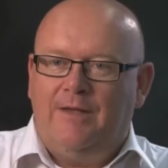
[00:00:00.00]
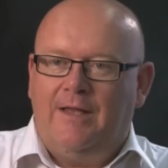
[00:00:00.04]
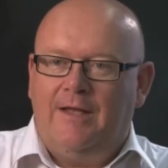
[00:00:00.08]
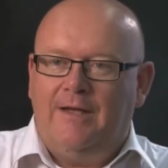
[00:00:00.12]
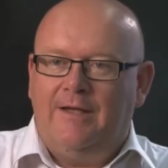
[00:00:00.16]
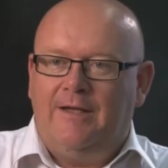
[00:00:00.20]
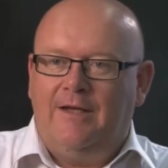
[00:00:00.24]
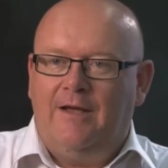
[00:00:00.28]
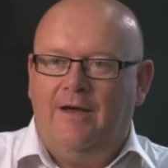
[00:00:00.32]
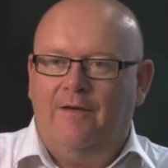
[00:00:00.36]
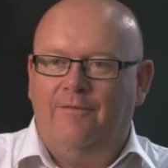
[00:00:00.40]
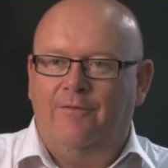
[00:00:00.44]
they
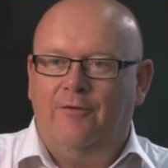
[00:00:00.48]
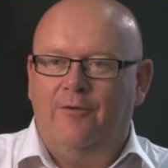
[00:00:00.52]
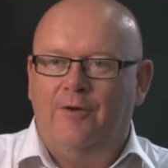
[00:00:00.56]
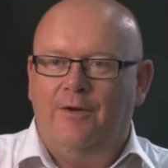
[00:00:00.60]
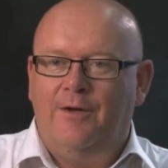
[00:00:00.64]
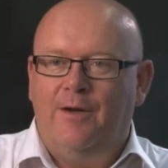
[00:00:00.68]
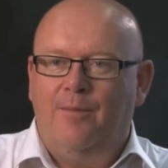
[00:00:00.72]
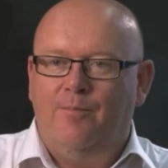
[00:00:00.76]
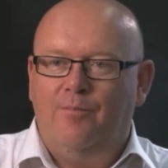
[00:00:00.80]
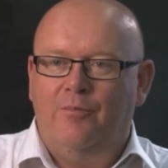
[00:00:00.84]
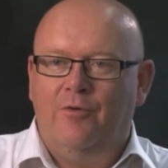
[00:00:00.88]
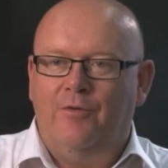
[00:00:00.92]
cover a
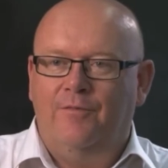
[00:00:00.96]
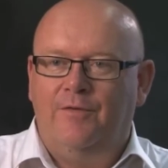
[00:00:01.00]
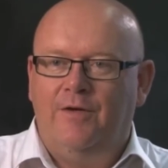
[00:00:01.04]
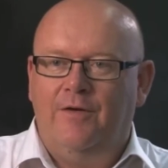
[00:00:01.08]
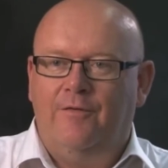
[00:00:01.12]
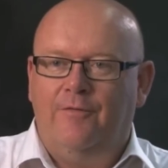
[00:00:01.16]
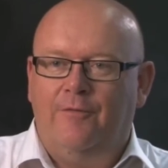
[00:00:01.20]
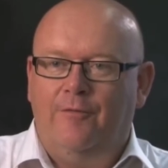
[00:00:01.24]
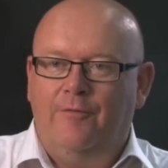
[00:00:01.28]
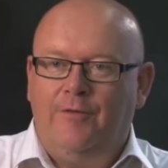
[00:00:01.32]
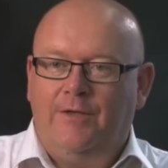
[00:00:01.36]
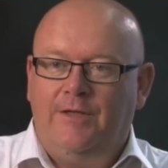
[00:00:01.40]
number of
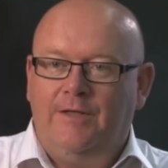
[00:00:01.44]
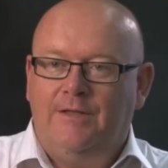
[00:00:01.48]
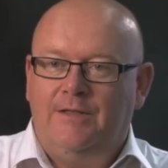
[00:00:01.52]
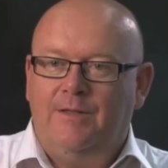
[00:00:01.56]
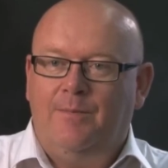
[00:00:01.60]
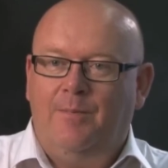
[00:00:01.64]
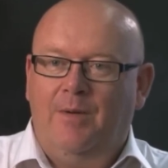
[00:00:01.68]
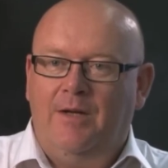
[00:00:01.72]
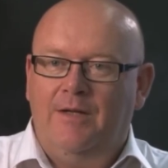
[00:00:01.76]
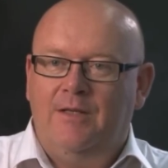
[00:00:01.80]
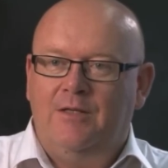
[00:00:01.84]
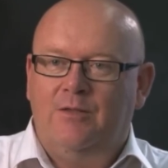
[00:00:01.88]
different
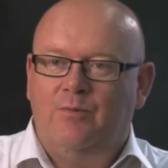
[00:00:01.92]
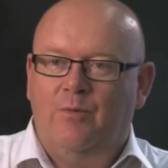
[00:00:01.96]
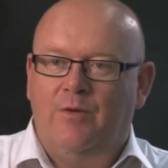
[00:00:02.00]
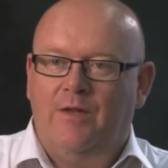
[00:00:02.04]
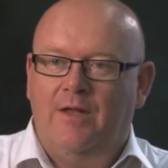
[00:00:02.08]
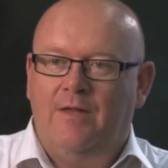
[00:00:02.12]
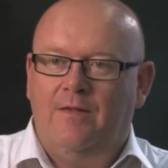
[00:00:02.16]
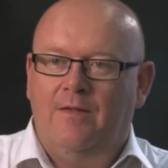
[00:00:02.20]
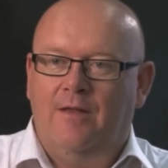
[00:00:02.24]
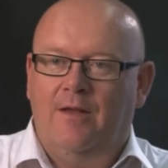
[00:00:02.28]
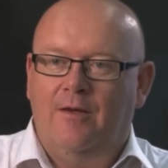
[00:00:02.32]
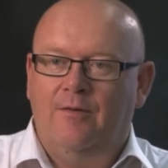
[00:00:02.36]
disciplines
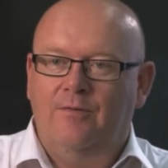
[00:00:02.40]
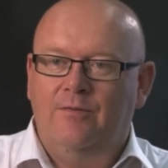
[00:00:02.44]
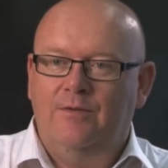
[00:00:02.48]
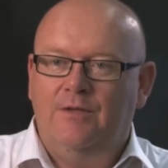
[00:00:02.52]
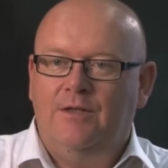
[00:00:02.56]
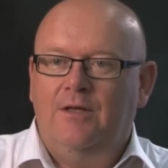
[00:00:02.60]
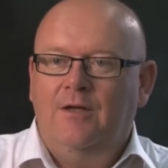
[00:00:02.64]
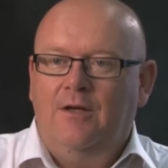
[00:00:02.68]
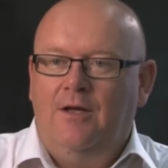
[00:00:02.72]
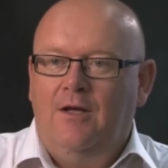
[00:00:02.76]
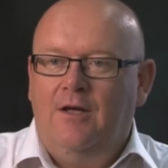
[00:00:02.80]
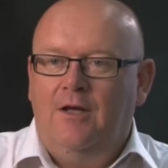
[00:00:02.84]
within
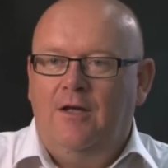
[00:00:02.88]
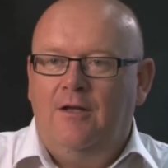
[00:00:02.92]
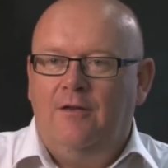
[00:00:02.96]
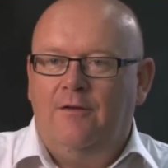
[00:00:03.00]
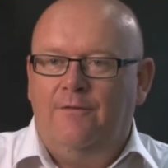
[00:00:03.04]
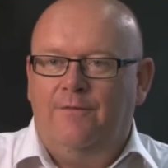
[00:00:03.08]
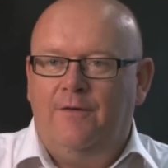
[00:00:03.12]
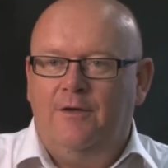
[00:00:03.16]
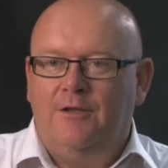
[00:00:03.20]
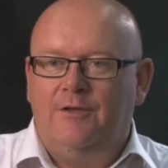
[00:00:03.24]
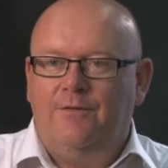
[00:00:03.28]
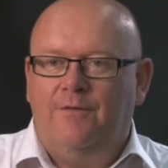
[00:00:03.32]
those. The
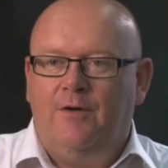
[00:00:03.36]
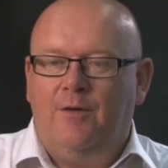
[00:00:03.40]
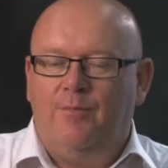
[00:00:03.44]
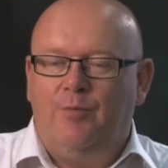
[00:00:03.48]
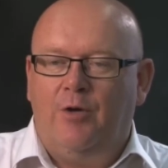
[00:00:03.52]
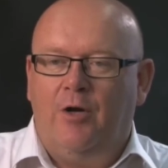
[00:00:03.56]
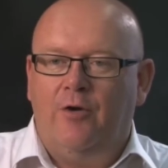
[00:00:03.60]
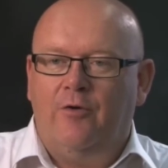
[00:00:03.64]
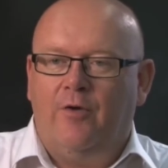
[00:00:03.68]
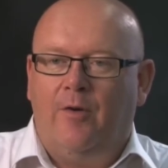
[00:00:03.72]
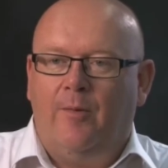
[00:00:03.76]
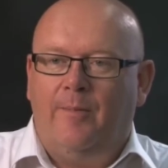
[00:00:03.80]
first of our
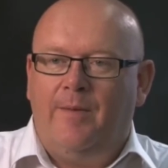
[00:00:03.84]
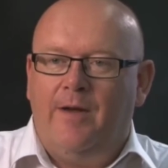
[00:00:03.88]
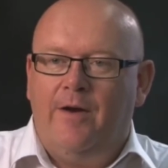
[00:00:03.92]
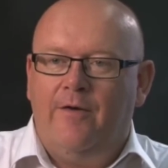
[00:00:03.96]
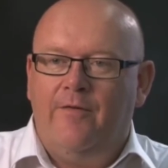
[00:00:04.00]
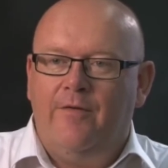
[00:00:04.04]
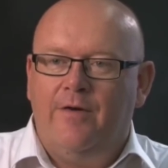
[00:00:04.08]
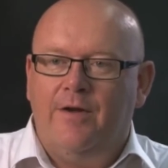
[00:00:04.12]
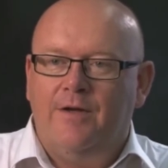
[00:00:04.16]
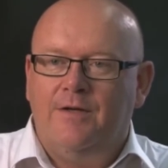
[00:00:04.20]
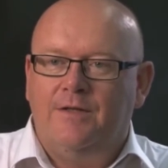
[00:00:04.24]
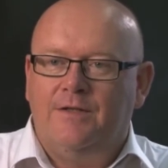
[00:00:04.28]
programme
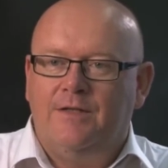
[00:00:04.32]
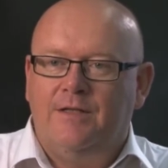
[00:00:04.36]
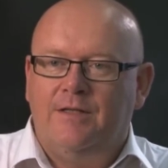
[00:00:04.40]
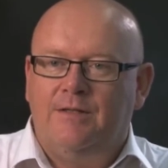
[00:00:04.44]
areas